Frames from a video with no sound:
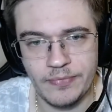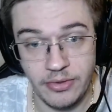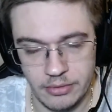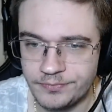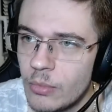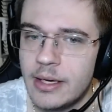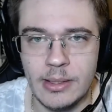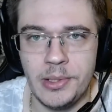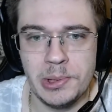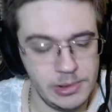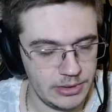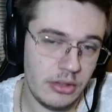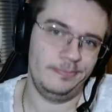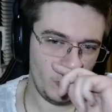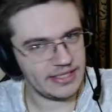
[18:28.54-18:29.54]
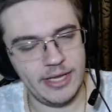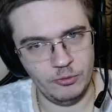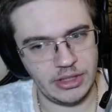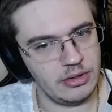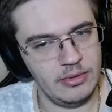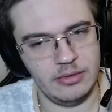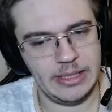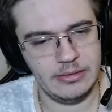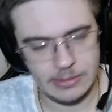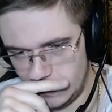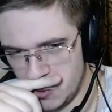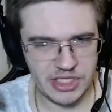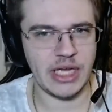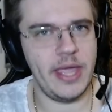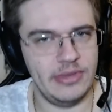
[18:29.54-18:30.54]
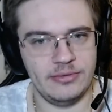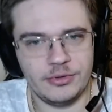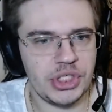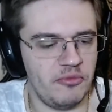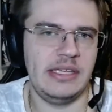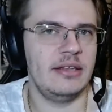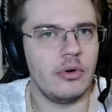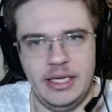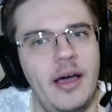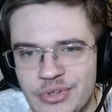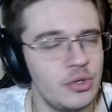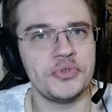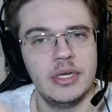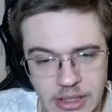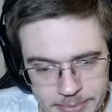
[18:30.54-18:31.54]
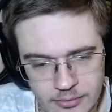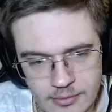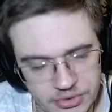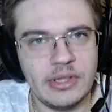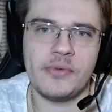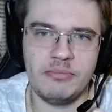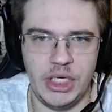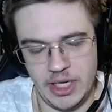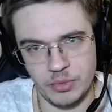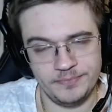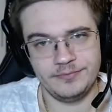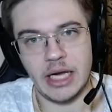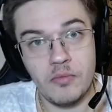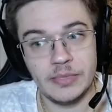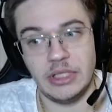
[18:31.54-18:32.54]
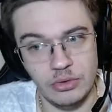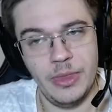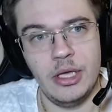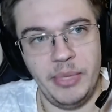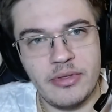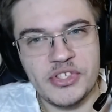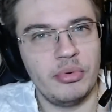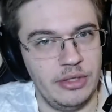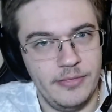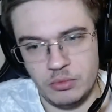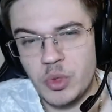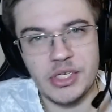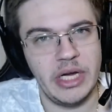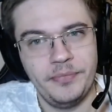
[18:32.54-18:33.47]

So maybe 20 years ago, someone was trying to go